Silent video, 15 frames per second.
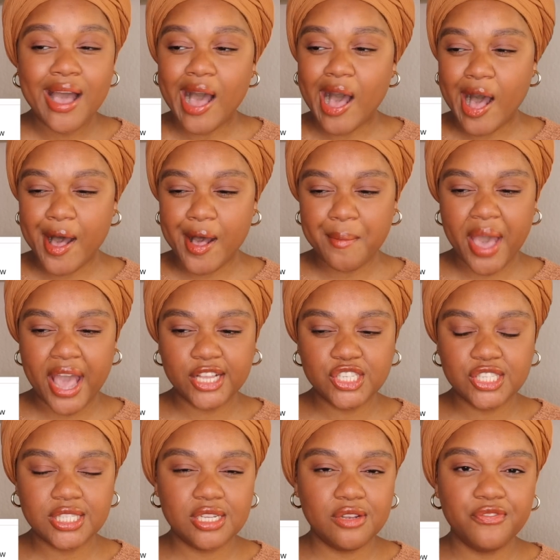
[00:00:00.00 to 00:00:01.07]
Um, I
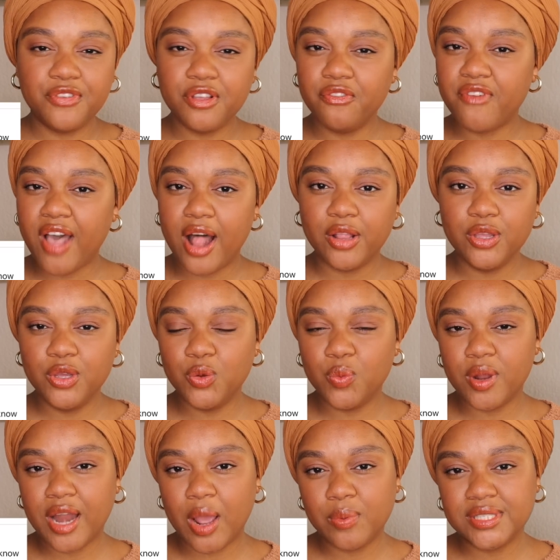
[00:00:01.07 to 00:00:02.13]
just didn't feel valued
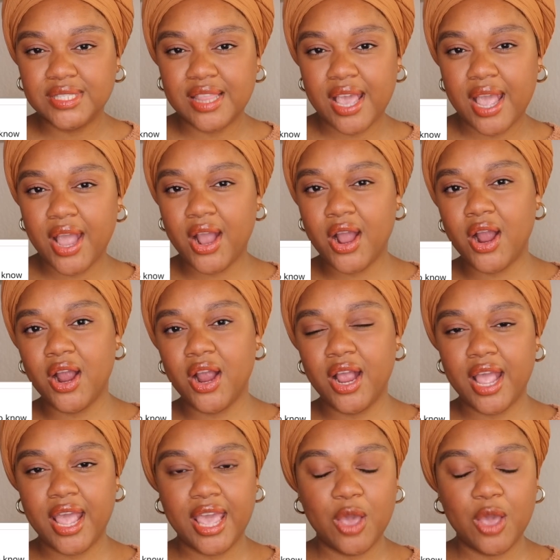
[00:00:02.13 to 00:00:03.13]
when I was there.